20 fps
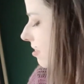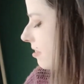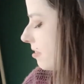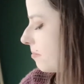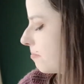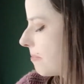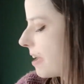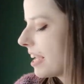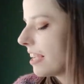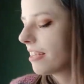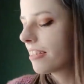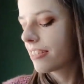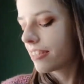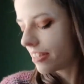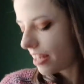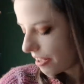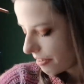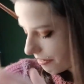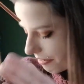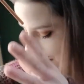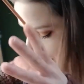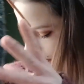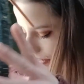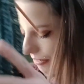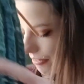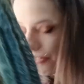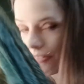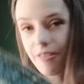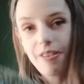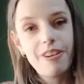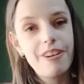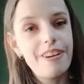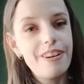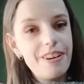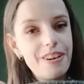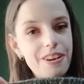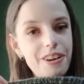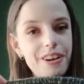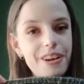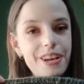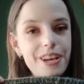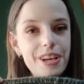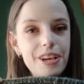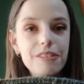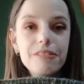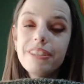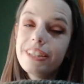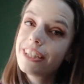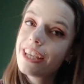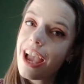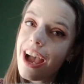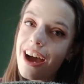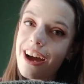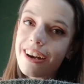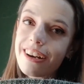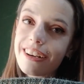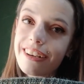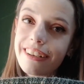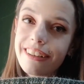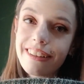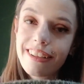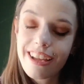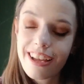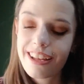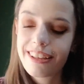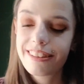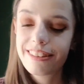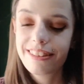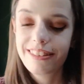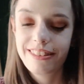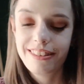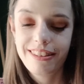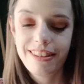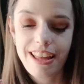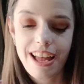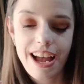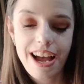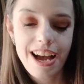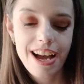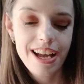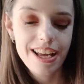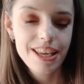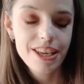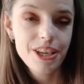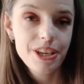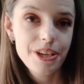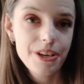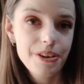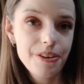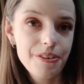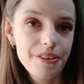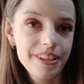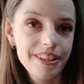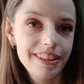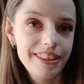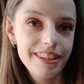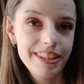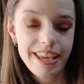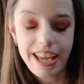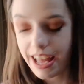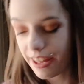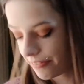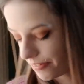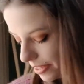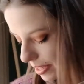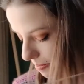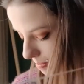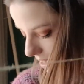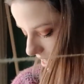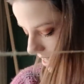make stuff with yarn that I currently have in my